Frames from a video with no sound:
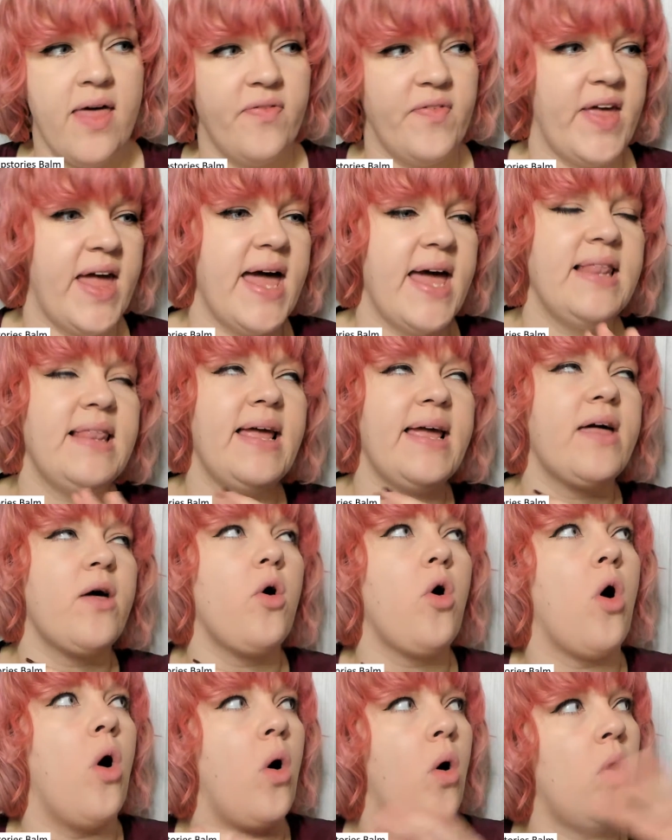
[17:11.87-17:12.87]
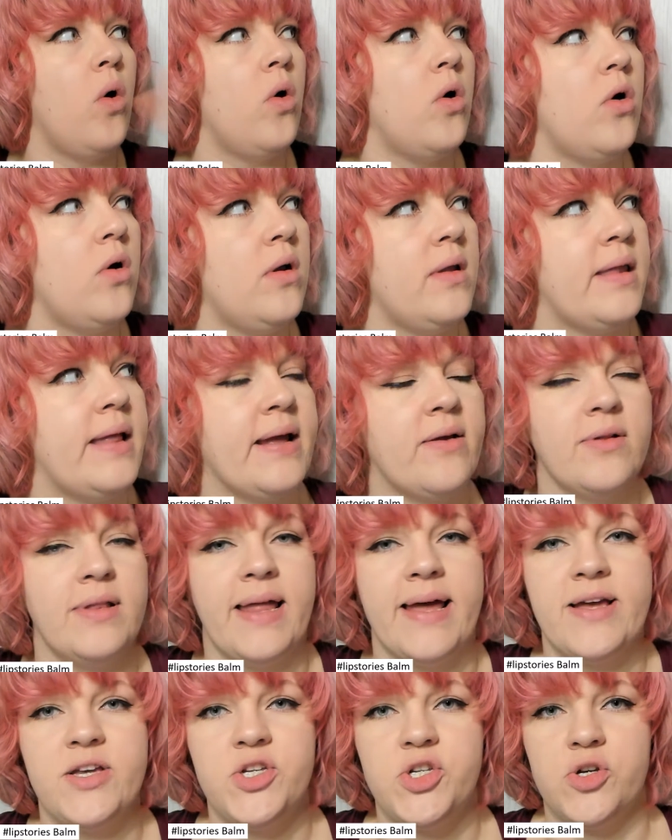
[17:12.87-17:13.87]
They had like a whole like
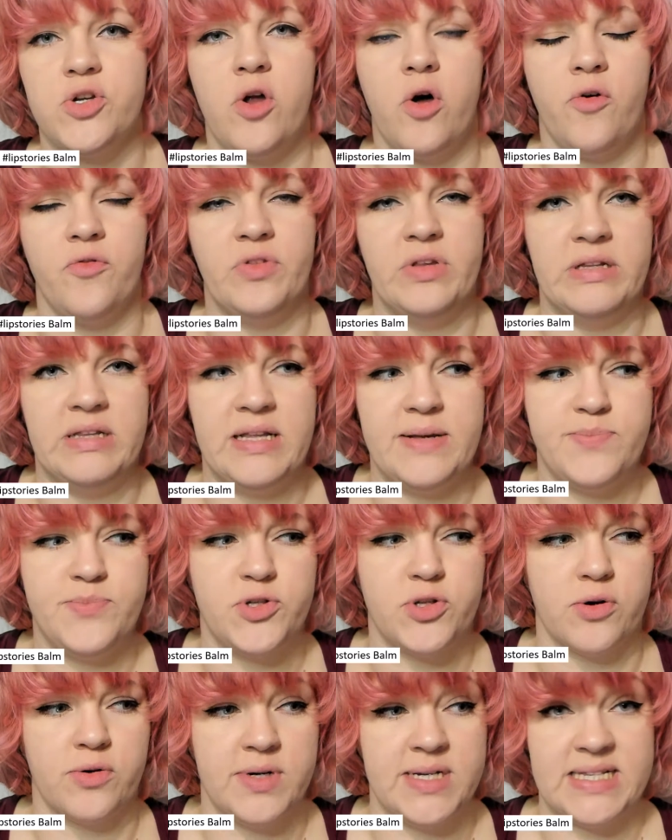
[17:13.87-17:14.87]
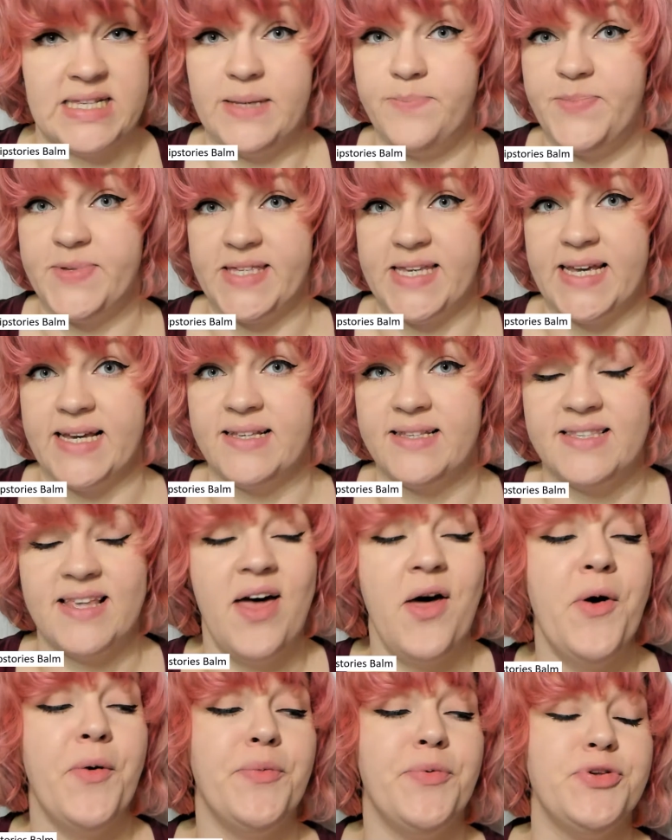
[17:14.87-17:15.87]
collection of the Lipstories lipsticks,
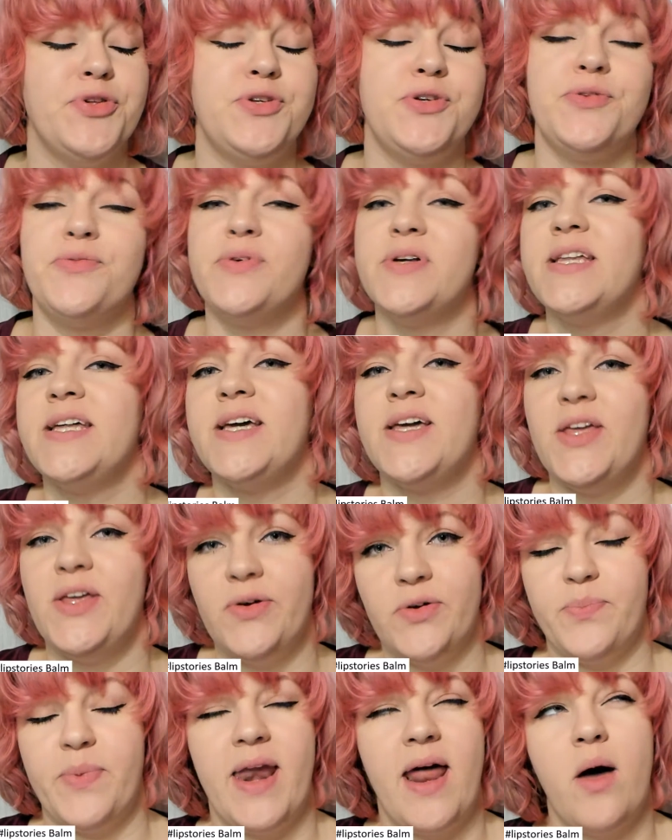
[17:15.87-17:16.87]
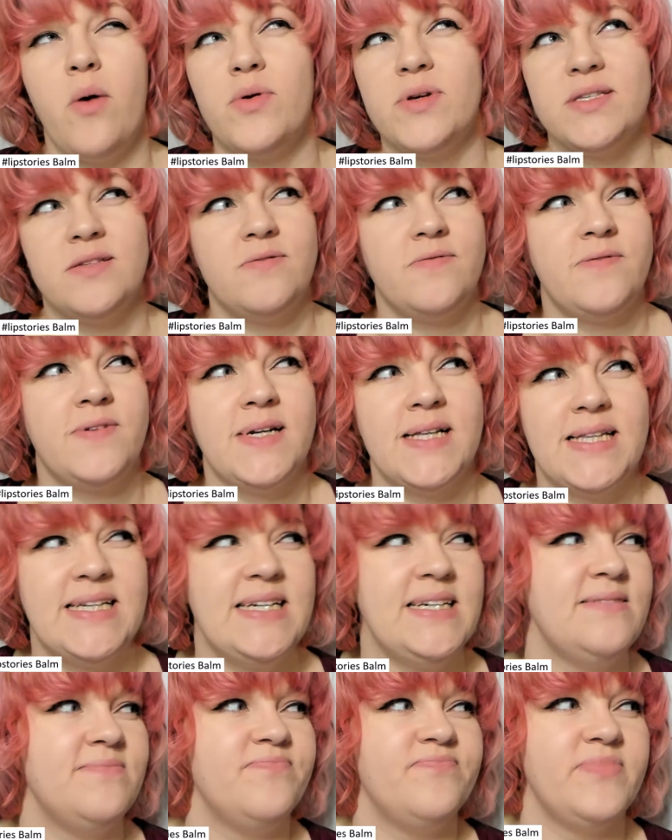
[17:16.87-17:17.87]
which are really cute, but I wasn't
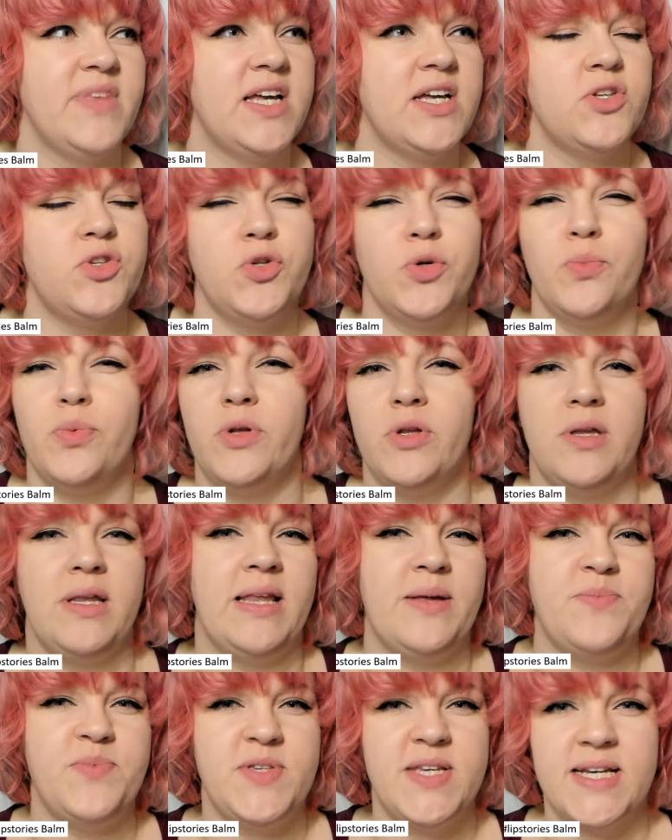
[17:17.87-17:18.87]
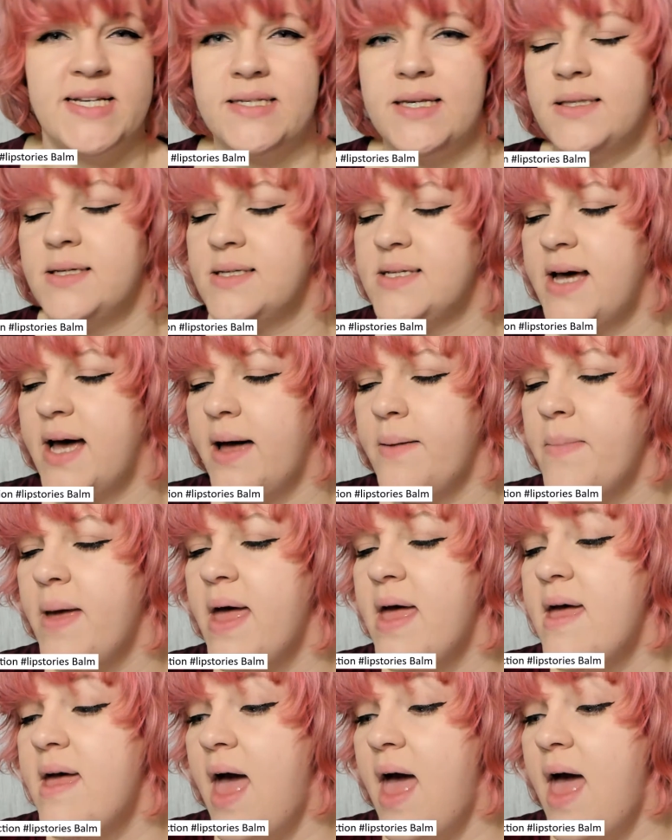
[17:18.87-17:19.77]
really into bullet lipsticks at the time.